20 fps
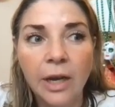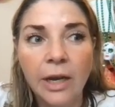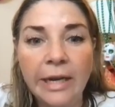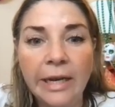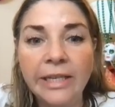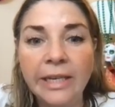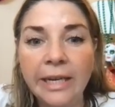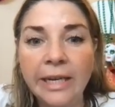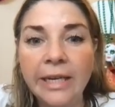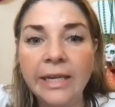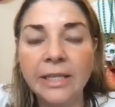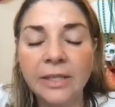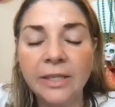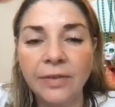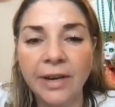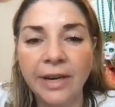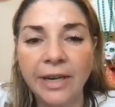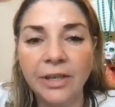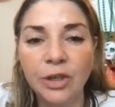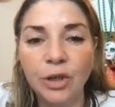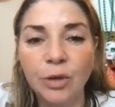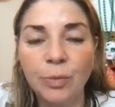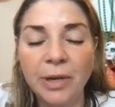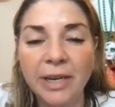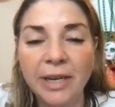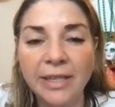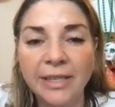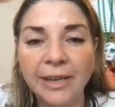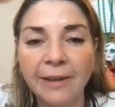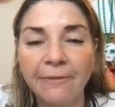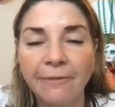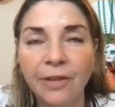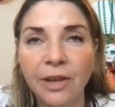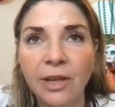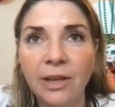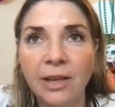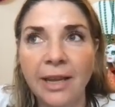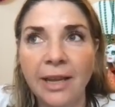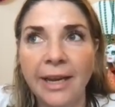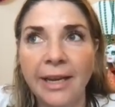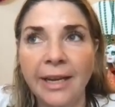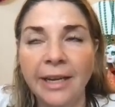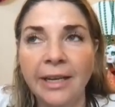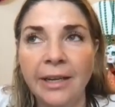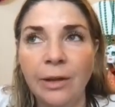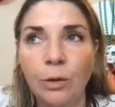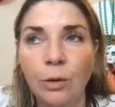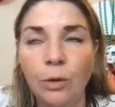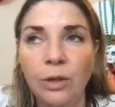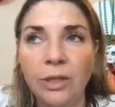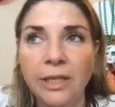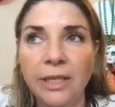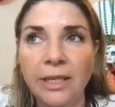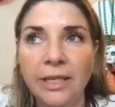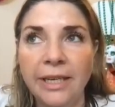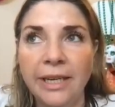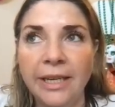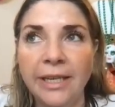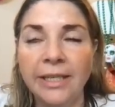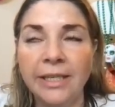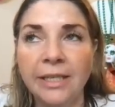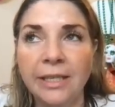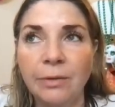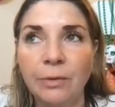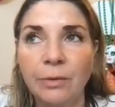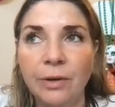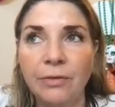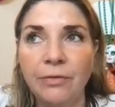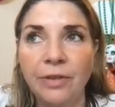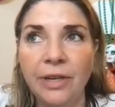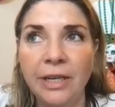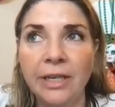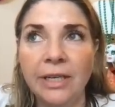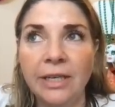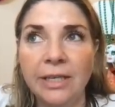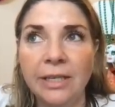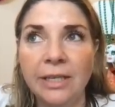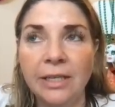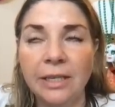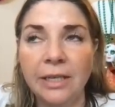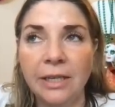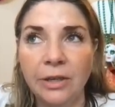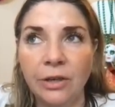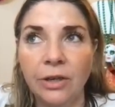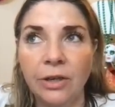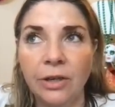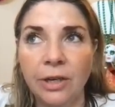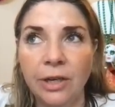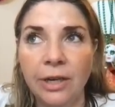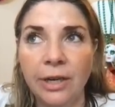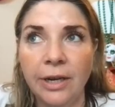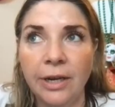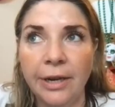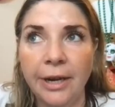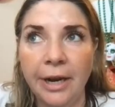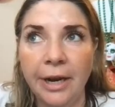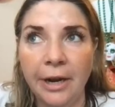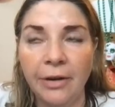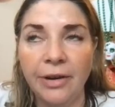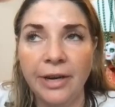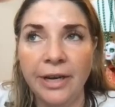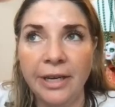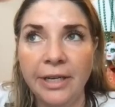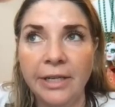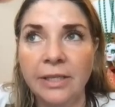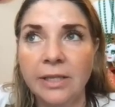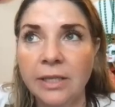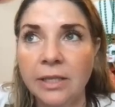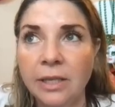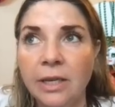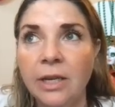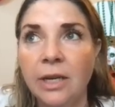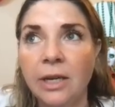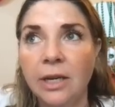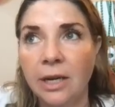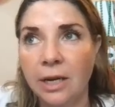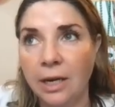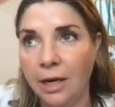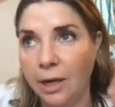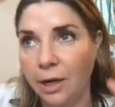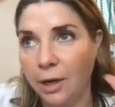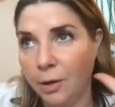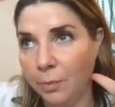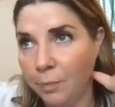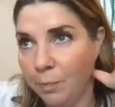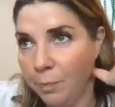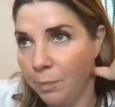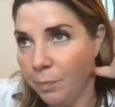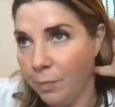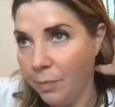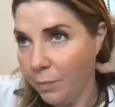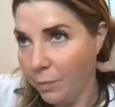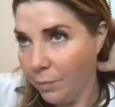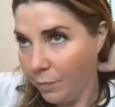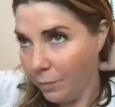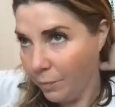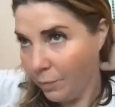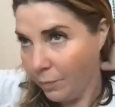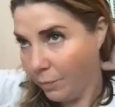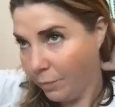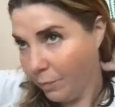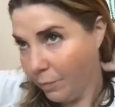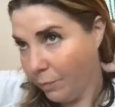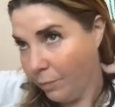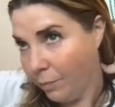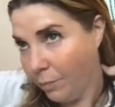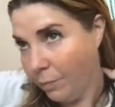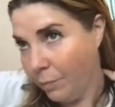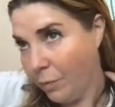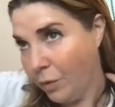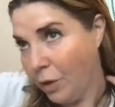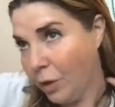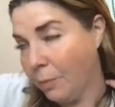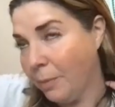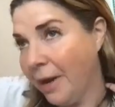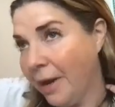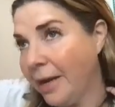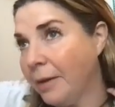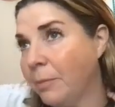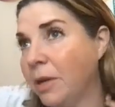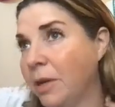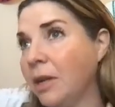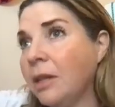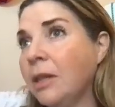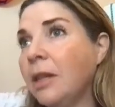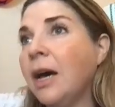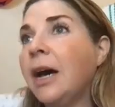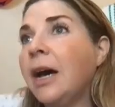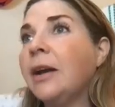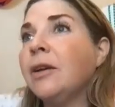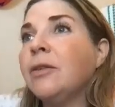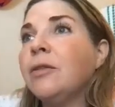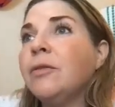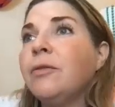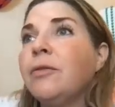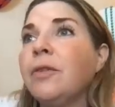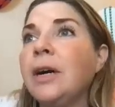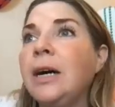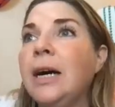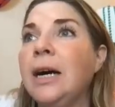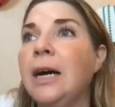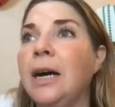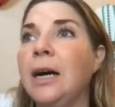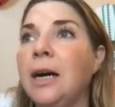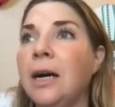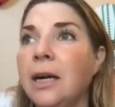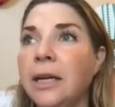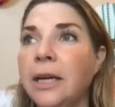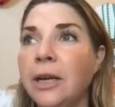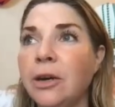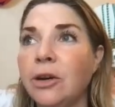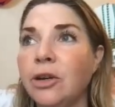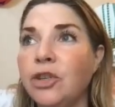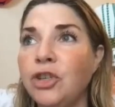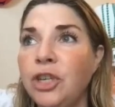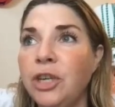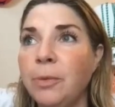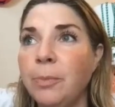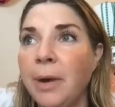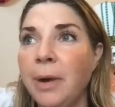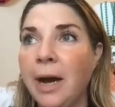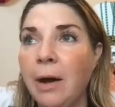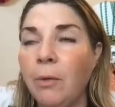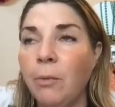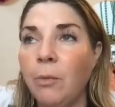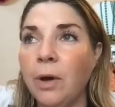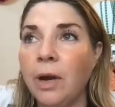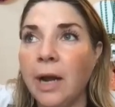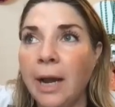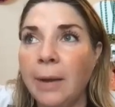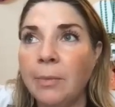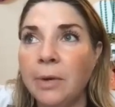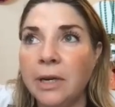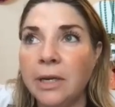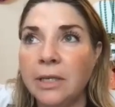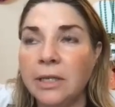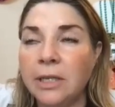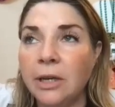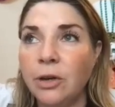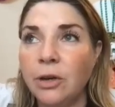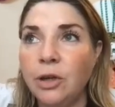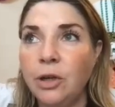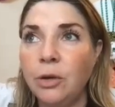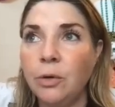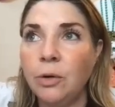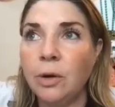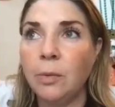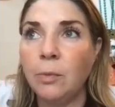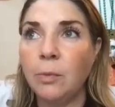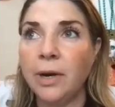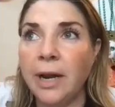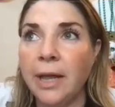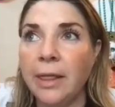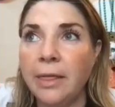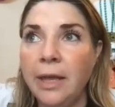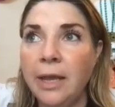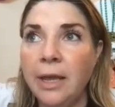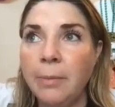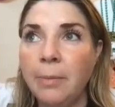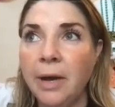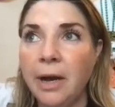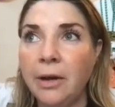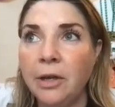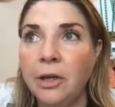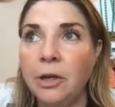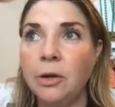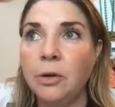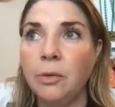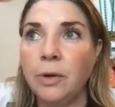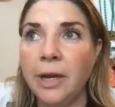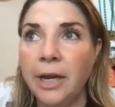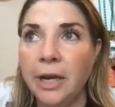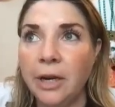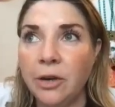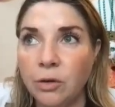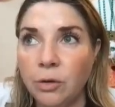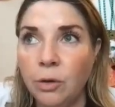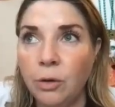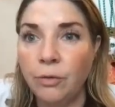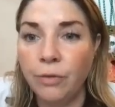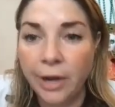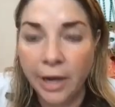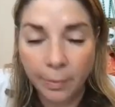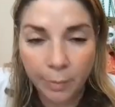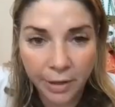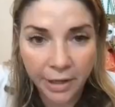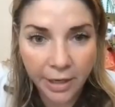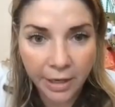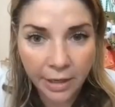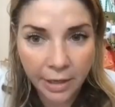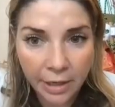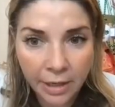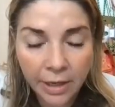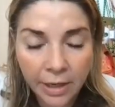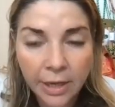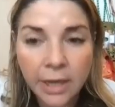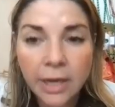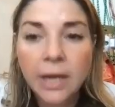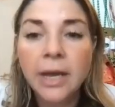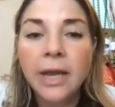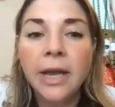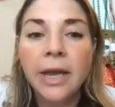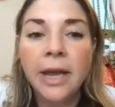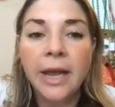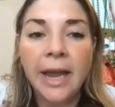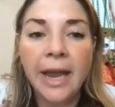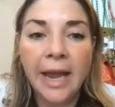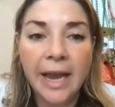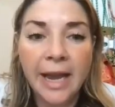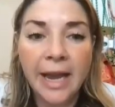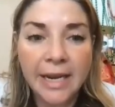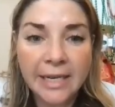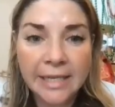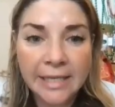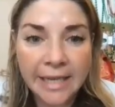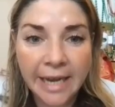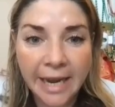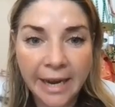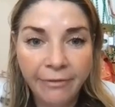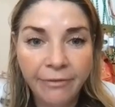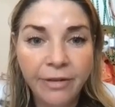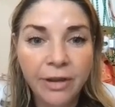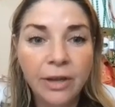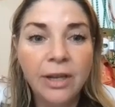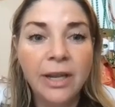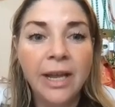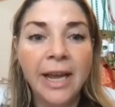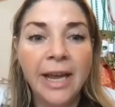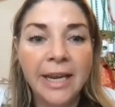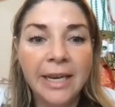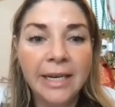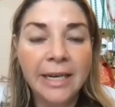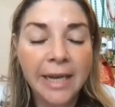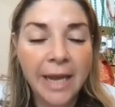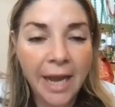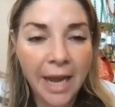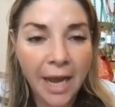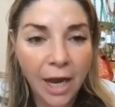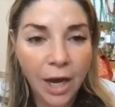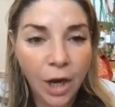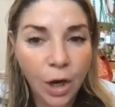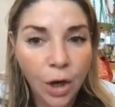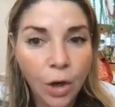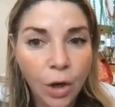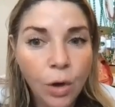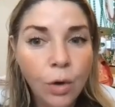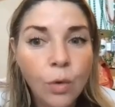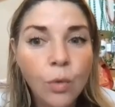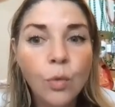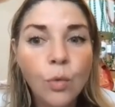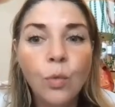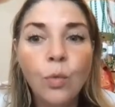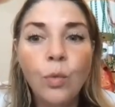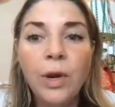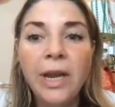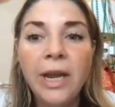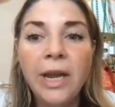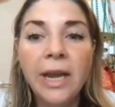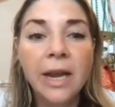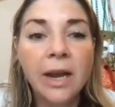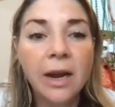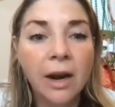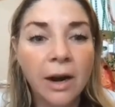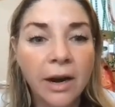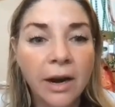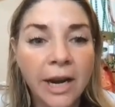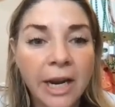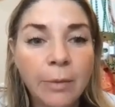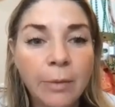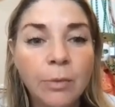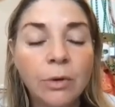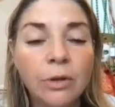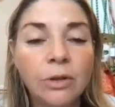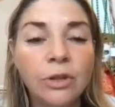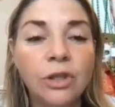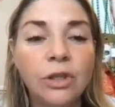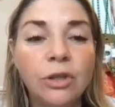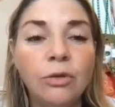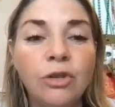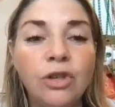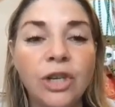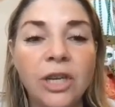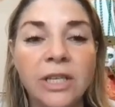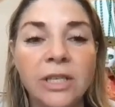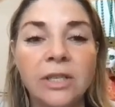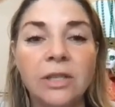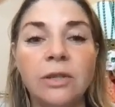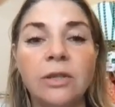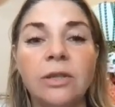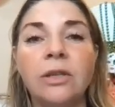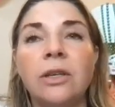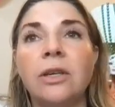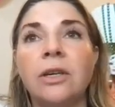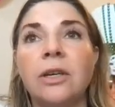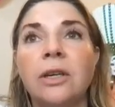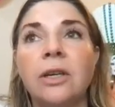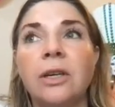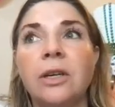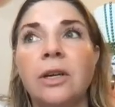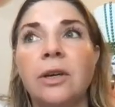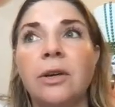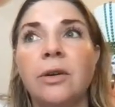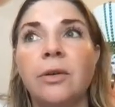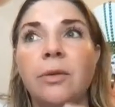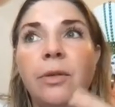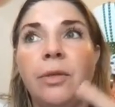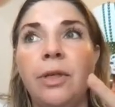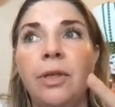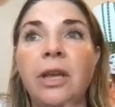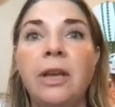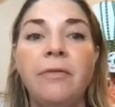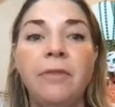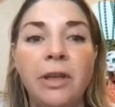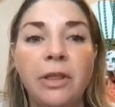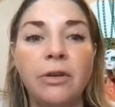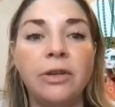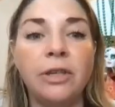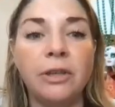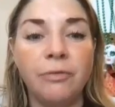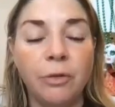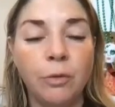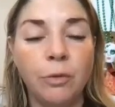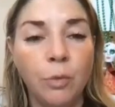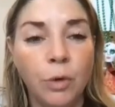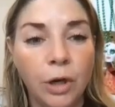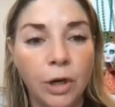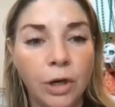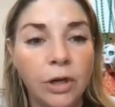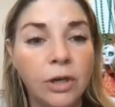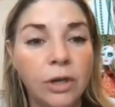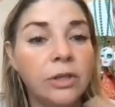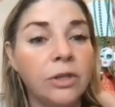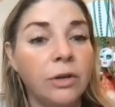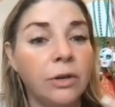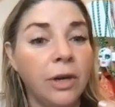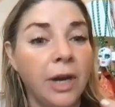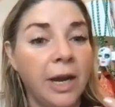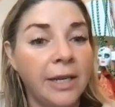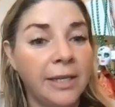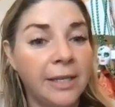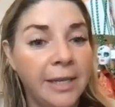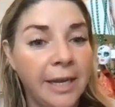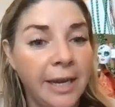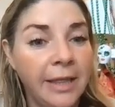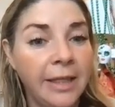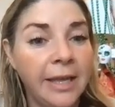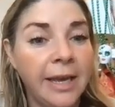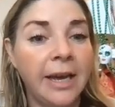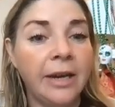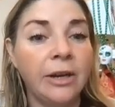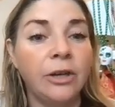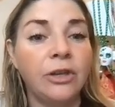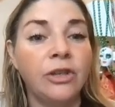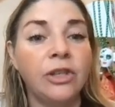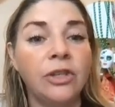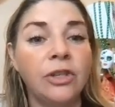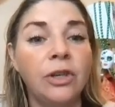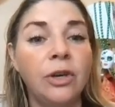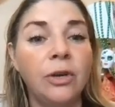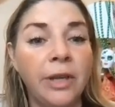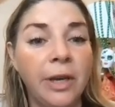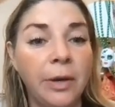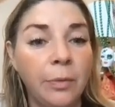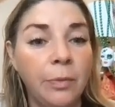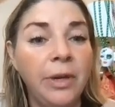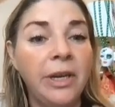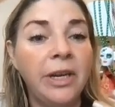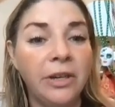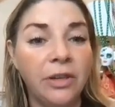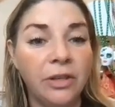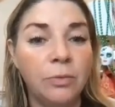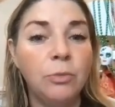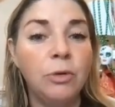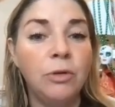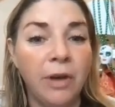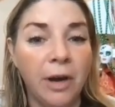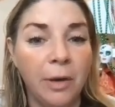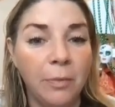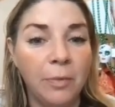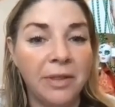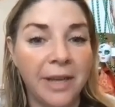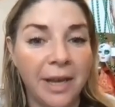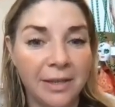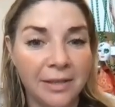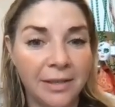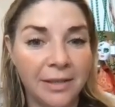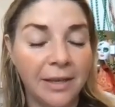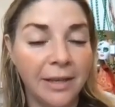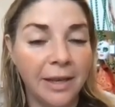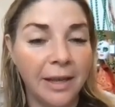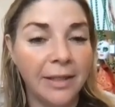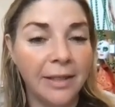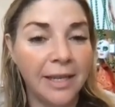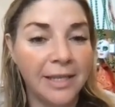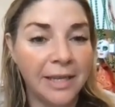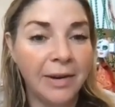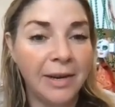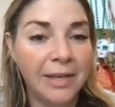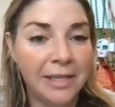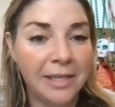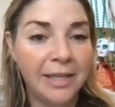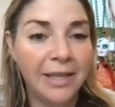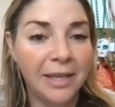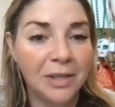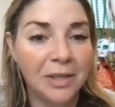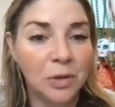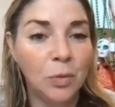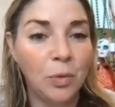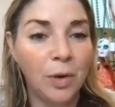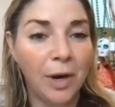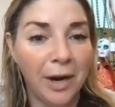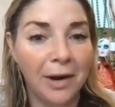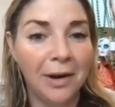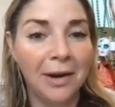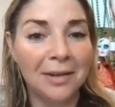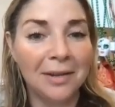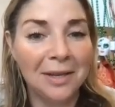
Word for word: It's and it's funny too because I feel like in the olden days when Venus entered Aries, um there might have been a lot of uh energy about what I'm going to tell you, what I think about you and your whole family. Yeah. And I feel like now we are able to just think of either different words or not say that or just know that we can just move on without saying that that's how i see that square